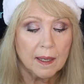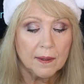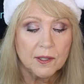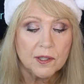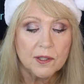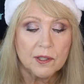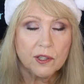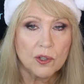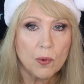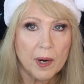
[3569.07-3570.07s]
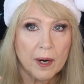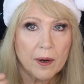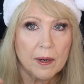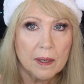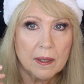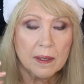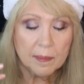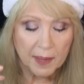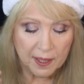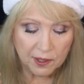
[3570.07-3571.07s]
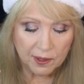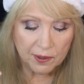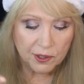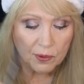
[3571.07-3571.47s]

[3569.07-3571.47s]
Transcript: This is the square pencils.